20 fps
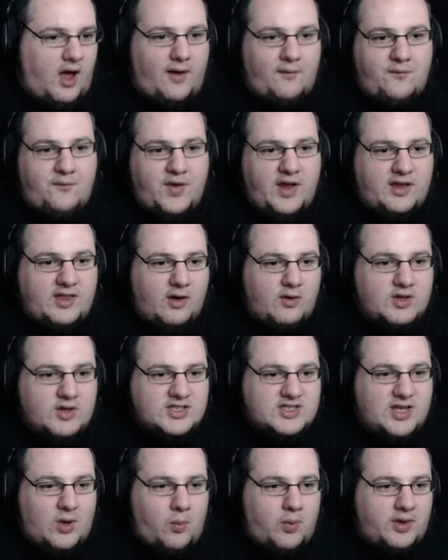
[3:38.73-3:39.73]
I think there
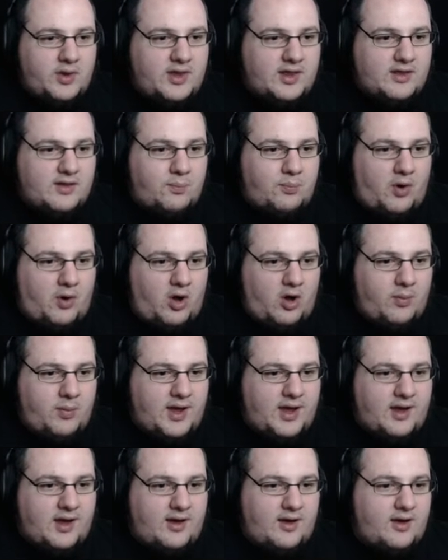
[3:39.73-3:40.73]
was someone at the bottom
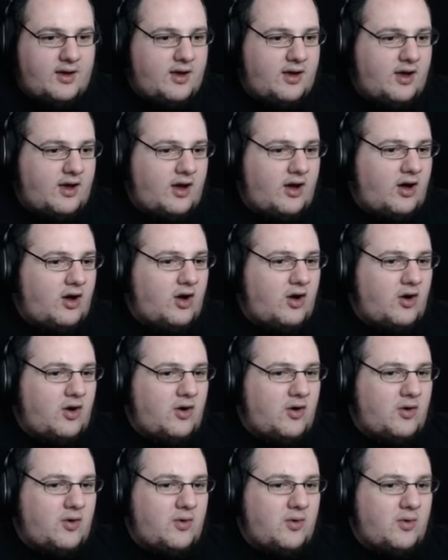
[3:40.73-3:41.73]
here.
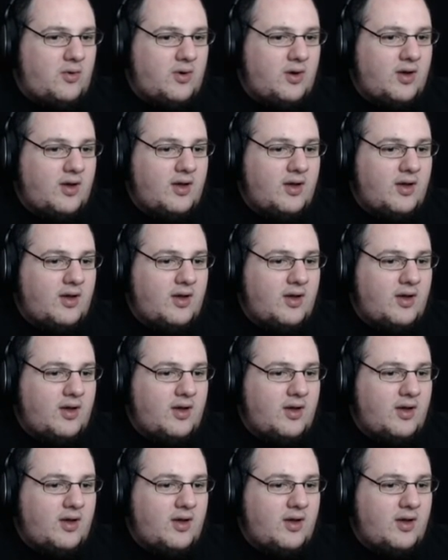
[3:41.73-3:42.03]
Oh.